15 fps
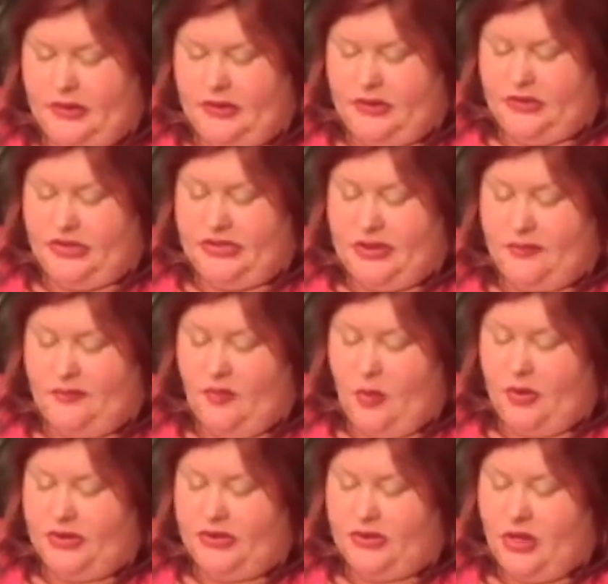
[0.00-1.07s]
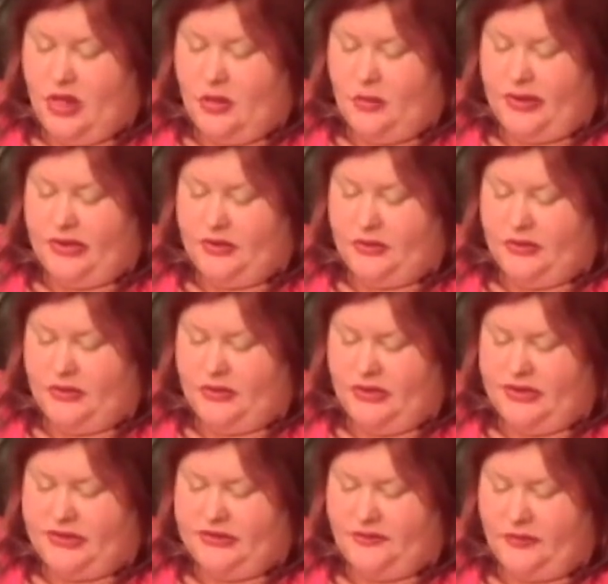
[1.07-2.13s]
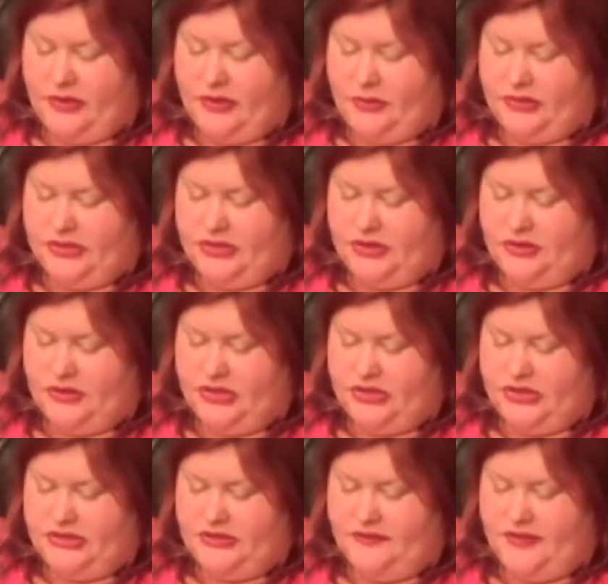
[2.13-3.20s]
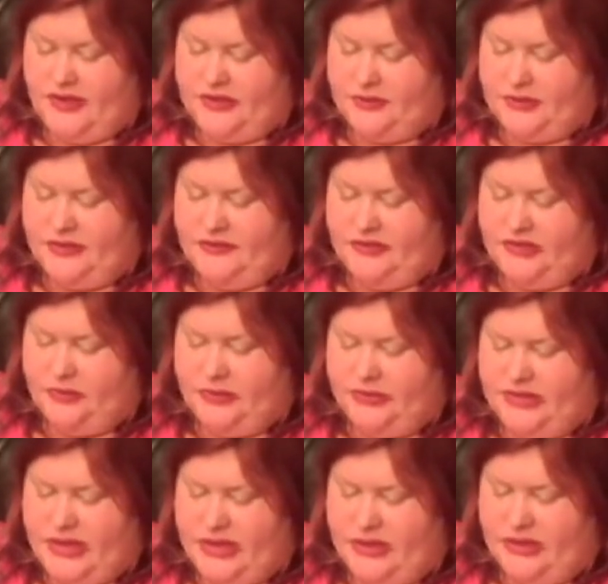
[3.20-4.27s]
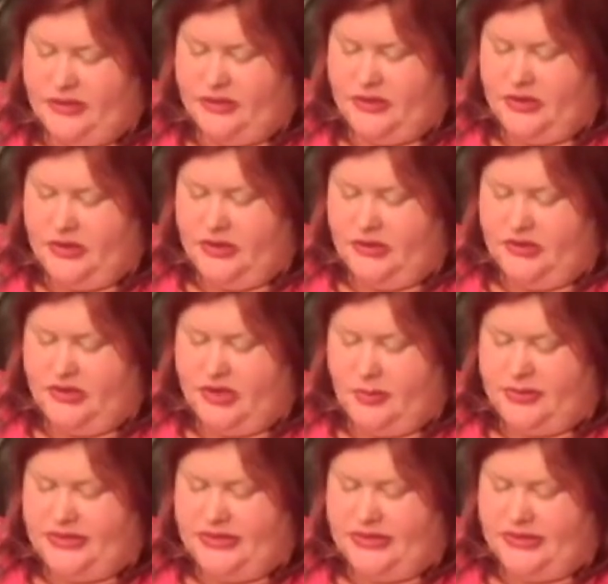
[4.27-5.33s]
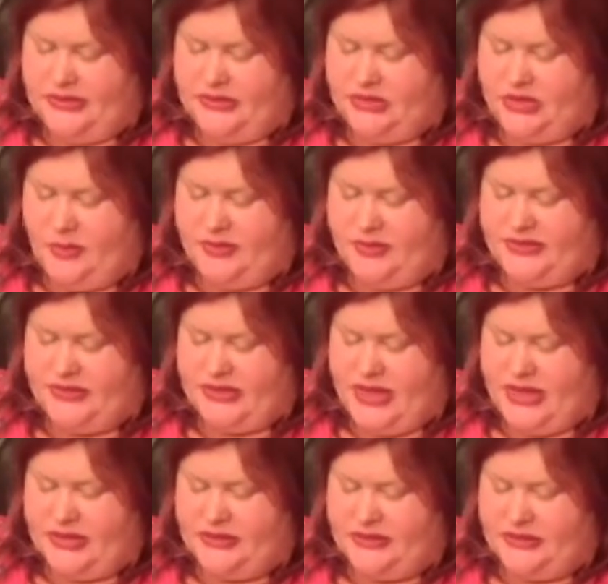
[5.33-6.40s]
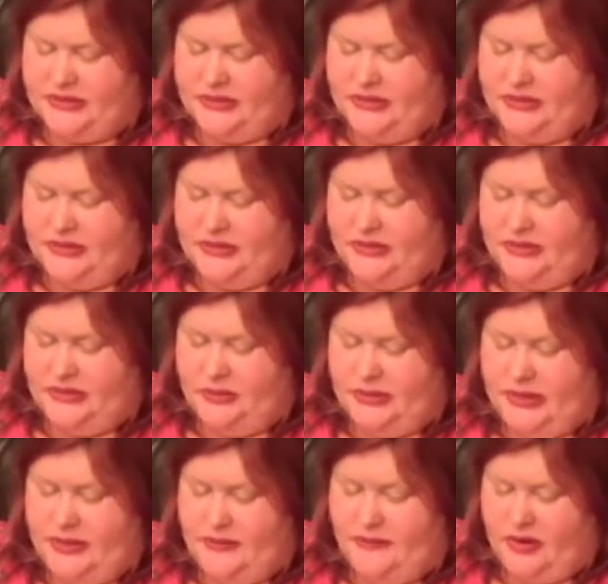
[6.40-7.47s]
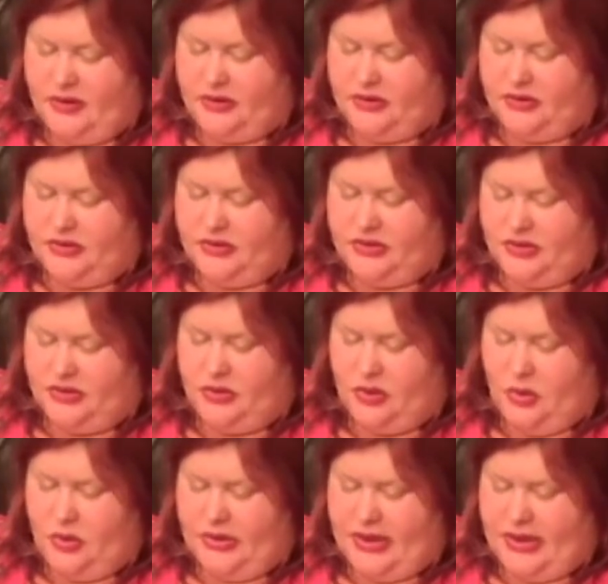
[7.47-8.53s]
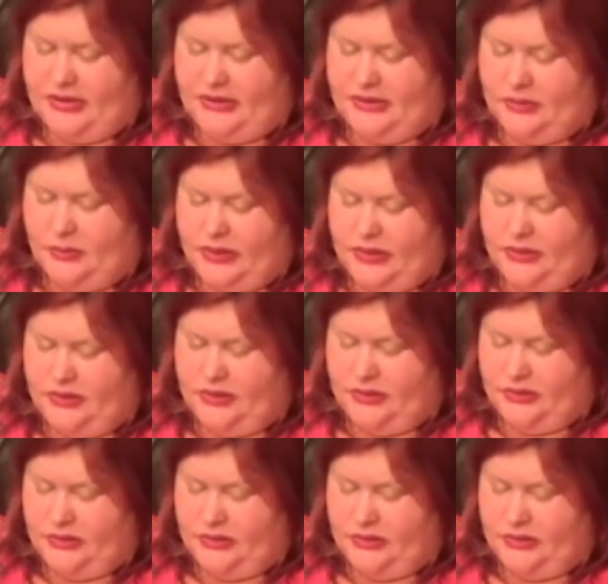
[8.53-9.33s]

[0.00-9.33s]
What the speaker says: She stepped forward into the hallway into another gust of wind which stung her cheeks and face with invisible sand, sharp as needles, sharp as glass. "Play fair," shouted Coraline into the wind.